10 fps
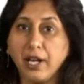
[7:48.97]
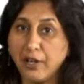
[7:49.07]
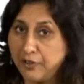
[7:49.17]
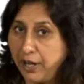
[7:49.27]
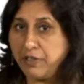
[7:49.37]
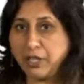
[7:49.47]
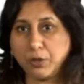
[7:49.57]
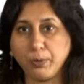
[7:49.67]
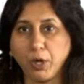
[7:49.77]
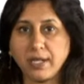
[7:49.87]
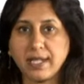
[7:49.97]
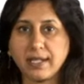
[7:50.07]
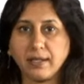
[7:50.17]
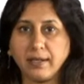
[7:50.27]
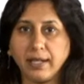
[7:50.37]
Revenue bonds.
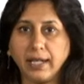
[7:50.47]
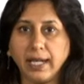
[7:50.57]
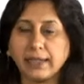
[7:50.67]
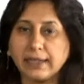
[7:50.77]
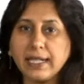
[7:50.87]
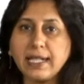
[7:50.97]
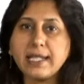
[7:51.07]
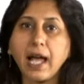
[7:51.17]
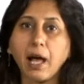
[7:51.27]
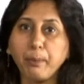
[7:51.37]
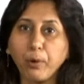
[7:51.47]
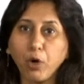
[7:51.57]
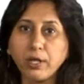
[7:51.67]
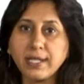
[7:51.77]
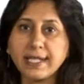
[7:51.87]
These are
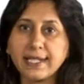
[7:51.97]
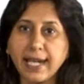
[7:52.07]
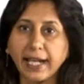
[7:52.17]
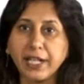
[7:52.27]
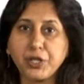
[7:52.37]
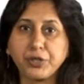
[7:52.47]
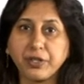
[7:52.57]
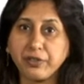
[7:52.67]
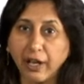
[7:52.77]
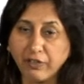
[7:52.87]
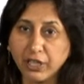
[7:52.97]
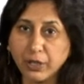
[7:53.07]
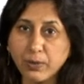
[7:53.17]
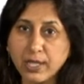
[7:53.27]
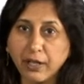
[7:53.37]
bonds tied to the
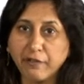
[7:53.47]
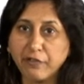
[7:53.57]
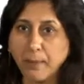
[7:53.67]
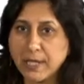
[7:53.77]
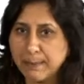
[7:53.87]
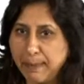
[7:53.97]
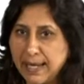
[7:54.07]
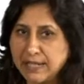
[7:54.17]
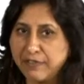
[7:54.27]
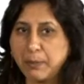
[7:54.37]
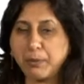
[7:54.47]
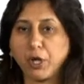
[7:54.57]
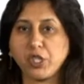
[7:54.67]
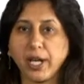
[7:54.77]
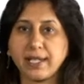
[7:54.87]
revenues from specific
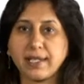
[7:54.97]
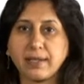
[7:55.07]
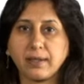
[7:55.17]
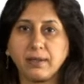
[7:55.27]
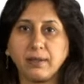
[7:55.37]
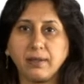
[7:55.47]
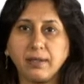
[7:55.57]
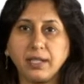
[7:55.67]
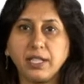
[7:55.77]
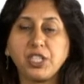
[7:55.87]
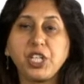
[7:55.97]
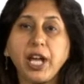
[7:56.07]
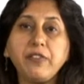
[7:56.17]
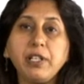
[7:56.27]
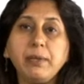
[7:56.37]
projects.
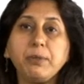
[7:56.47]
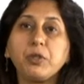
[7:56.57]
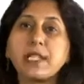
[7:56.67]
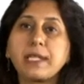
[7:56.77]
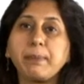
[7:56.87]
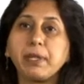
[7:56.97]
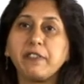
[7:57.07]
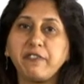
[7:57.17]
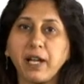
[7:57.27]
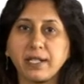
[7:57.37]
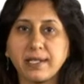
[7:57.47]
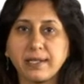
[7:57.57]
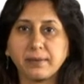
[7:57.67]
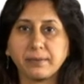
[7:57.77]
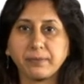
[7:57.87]
General municipal funds.